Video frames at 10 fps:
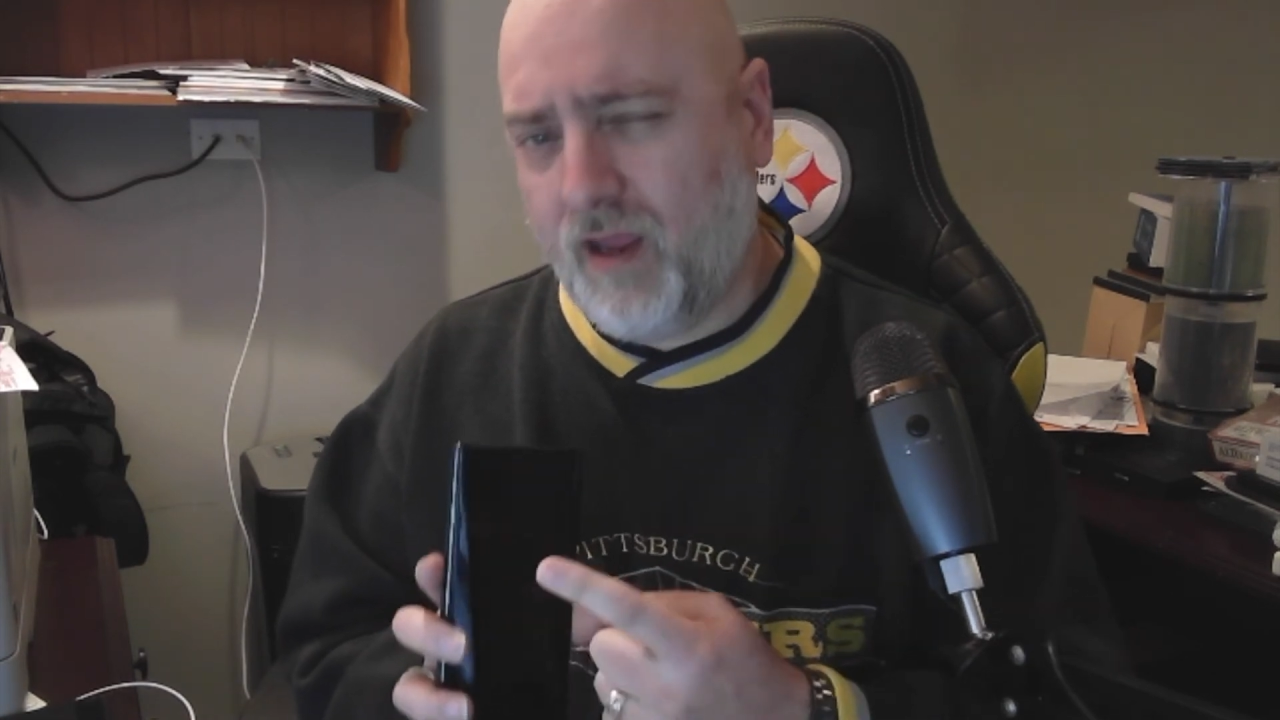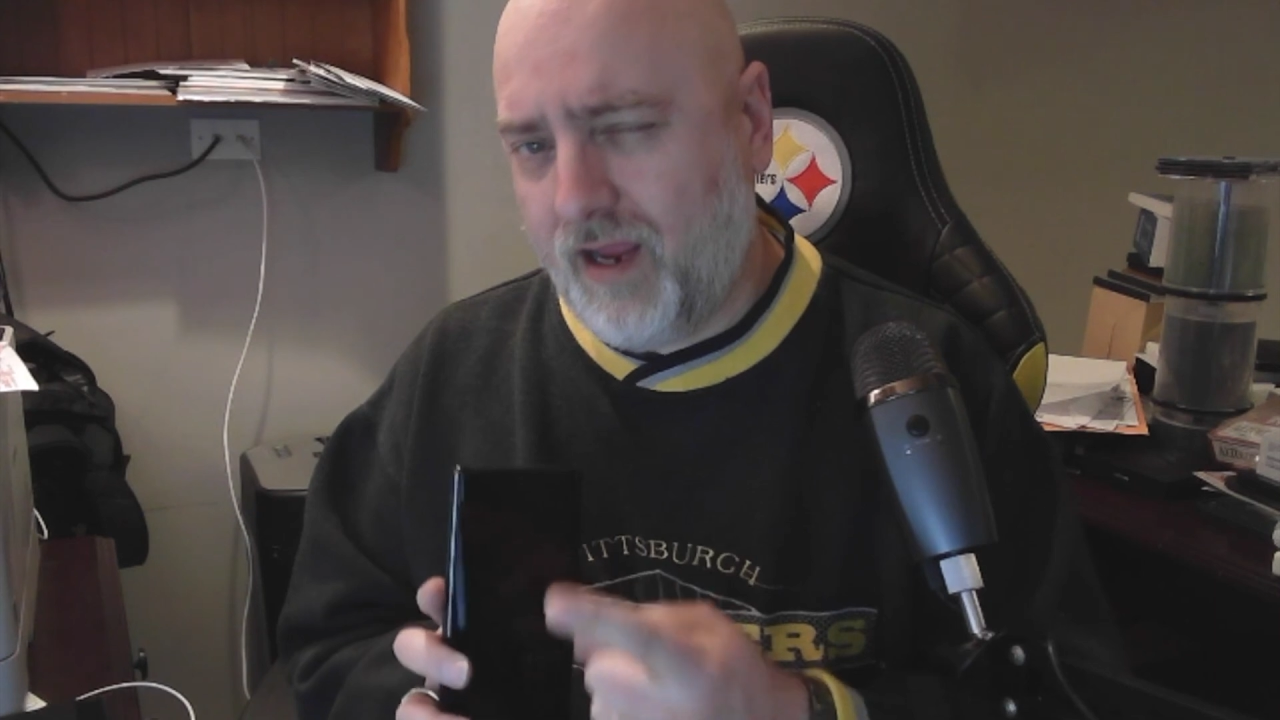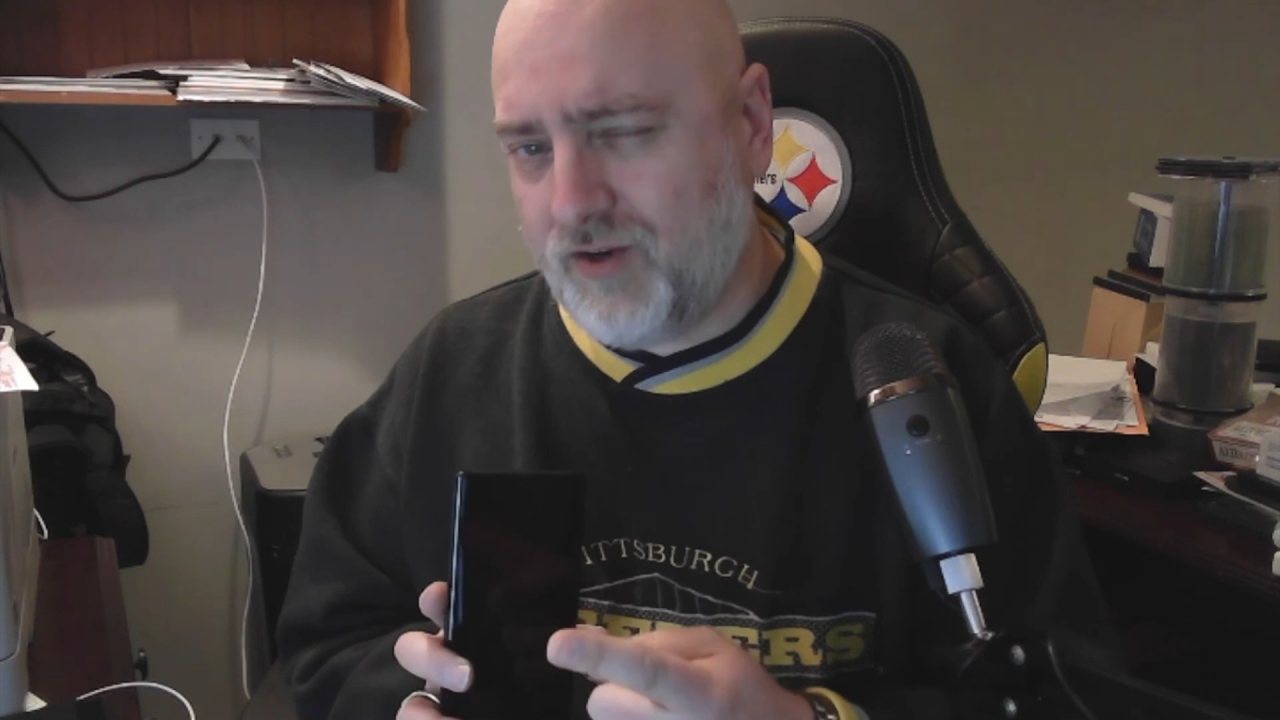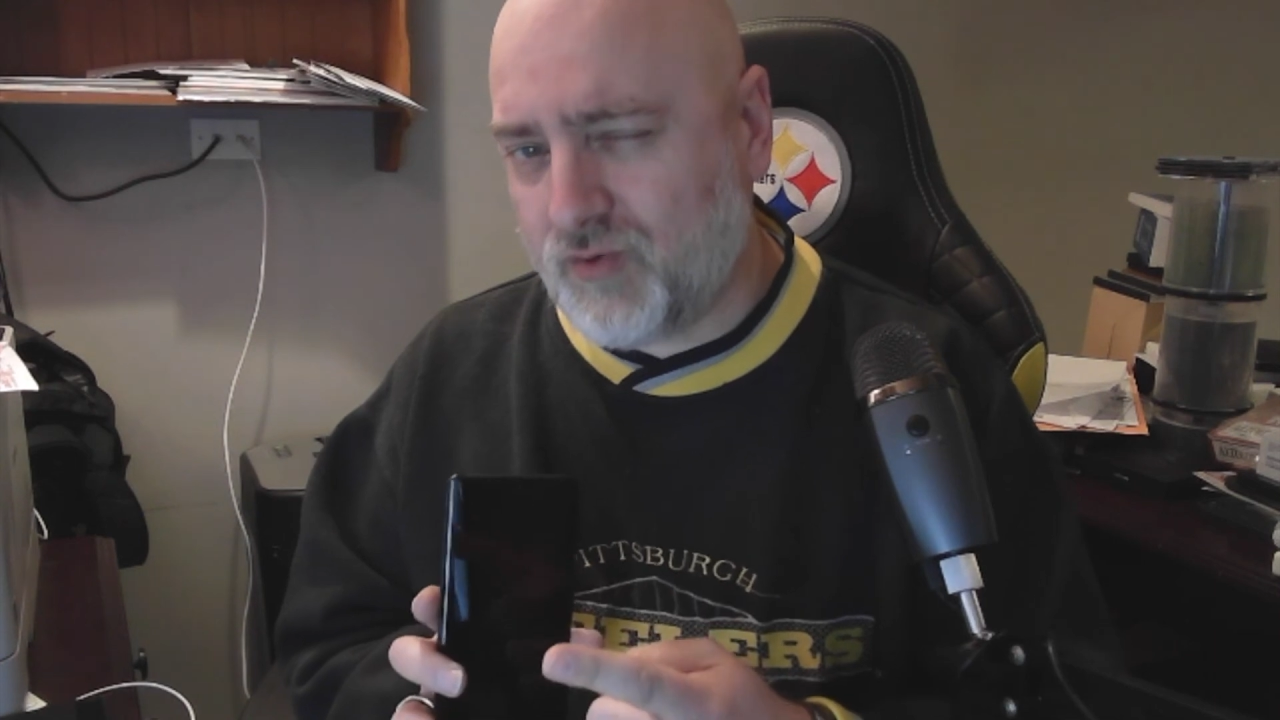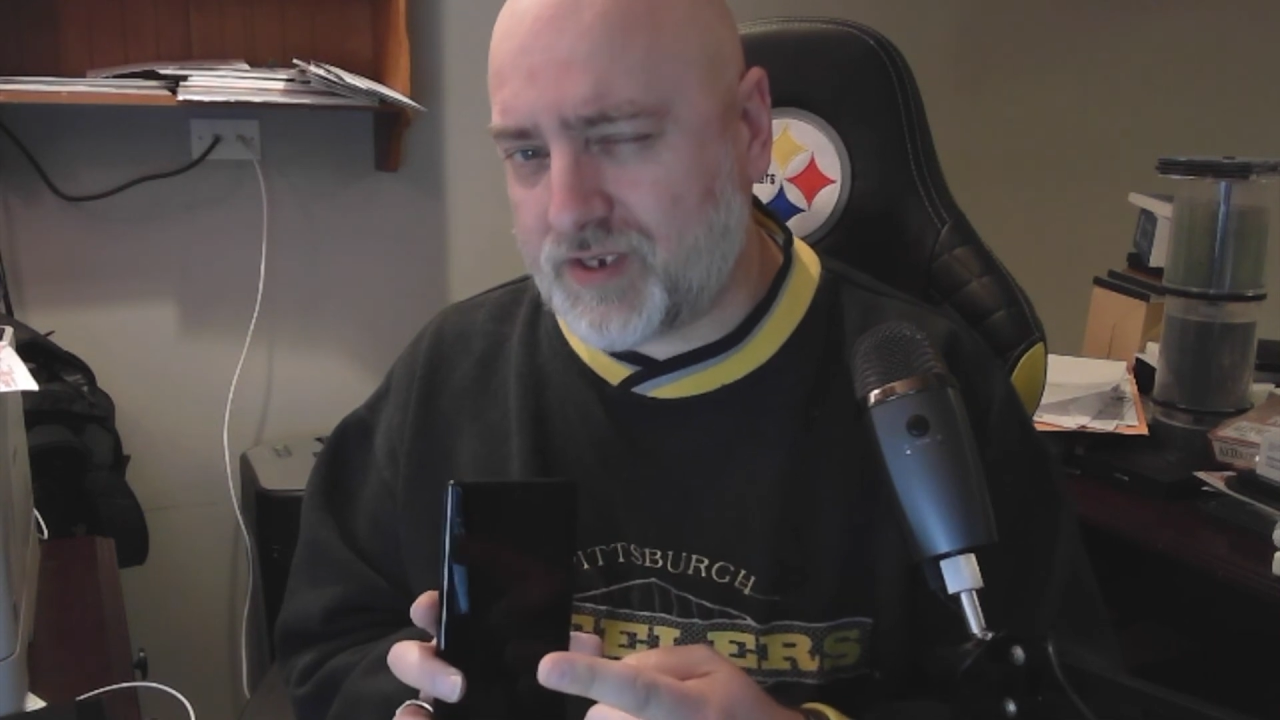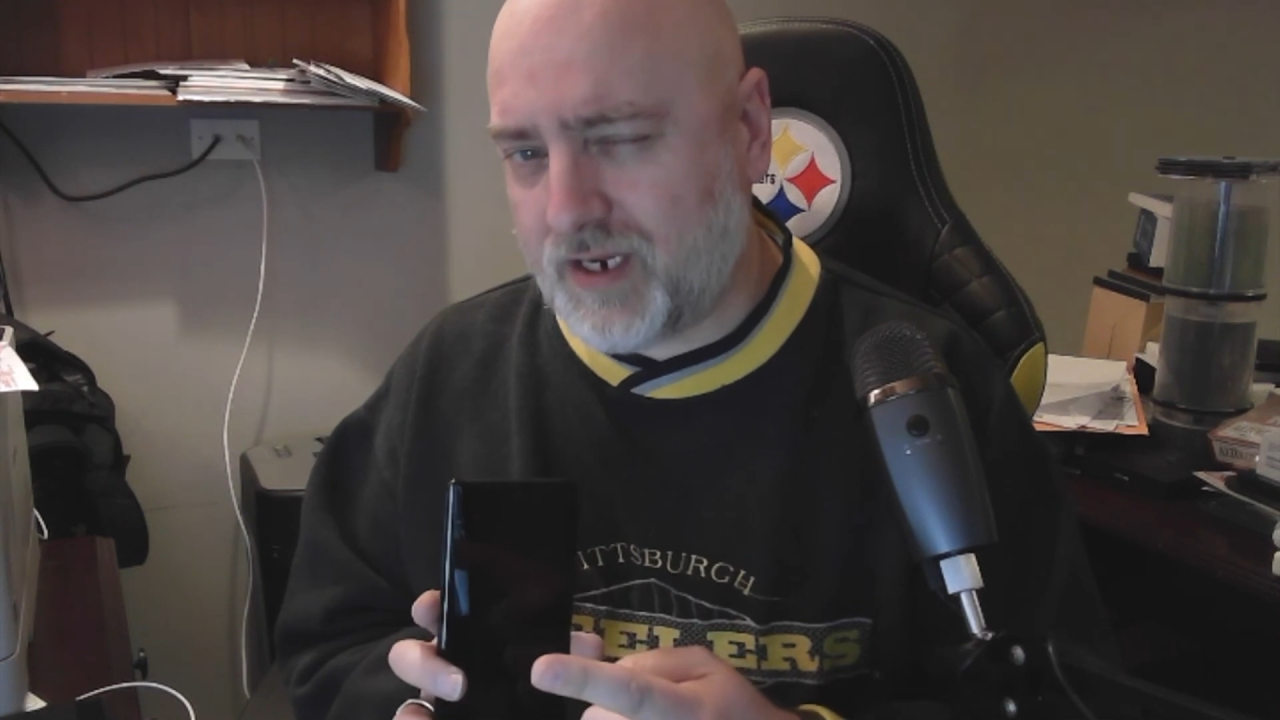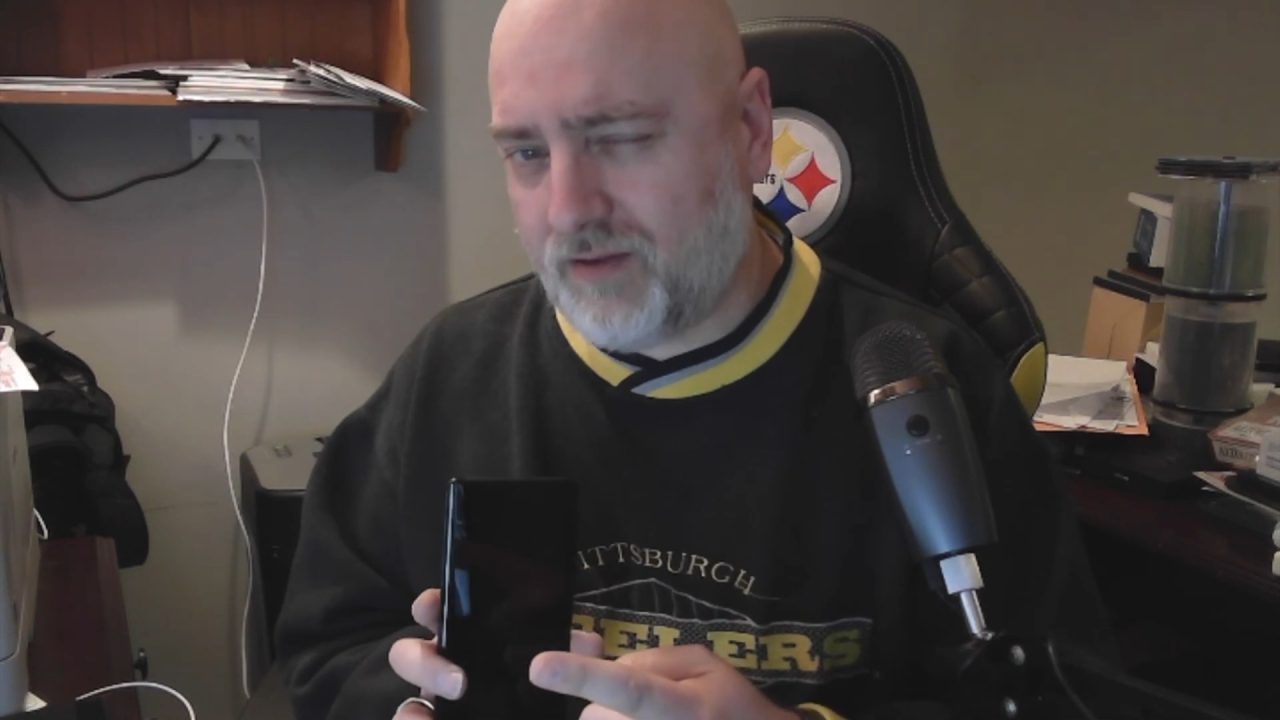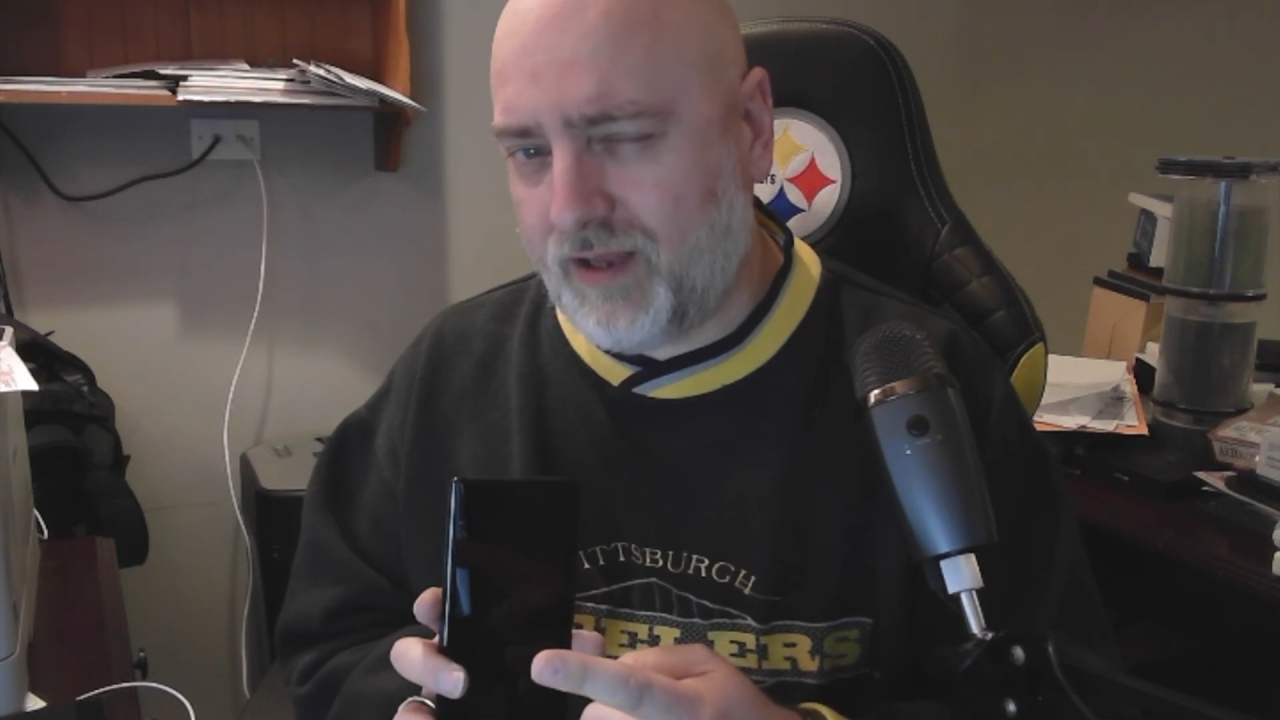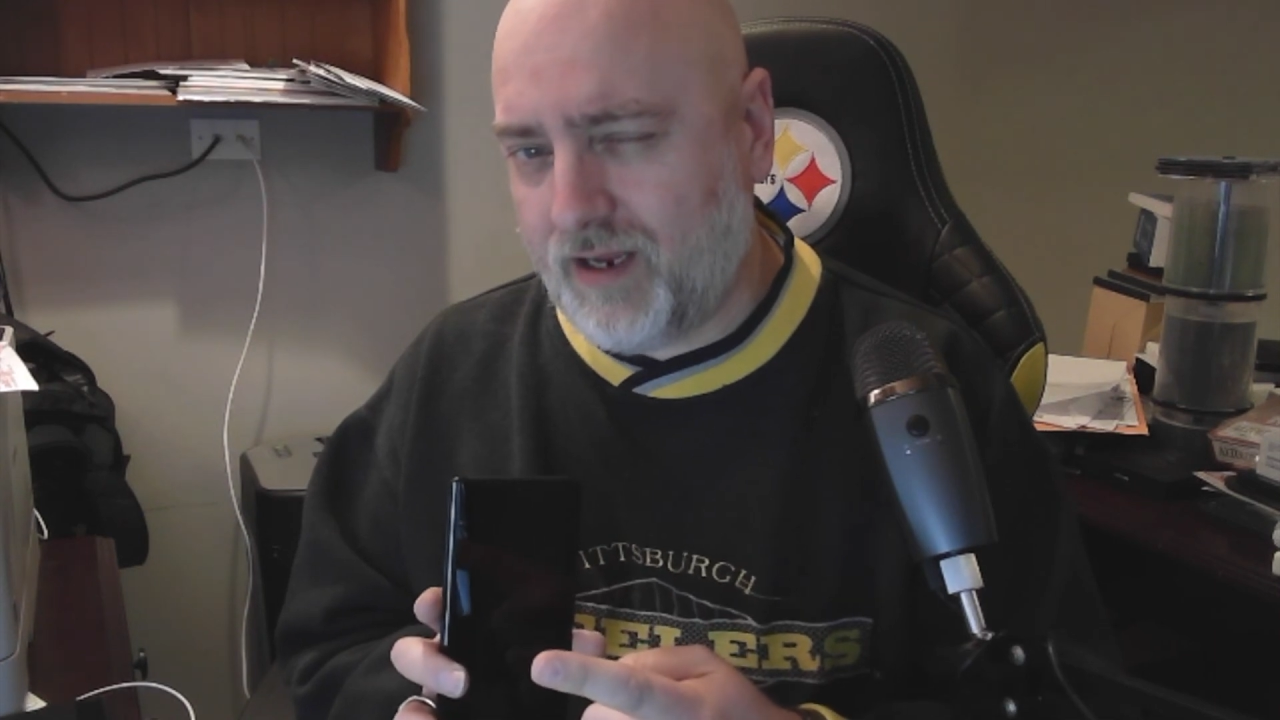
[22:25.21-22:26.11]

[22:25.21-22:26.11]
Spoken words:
Interestingly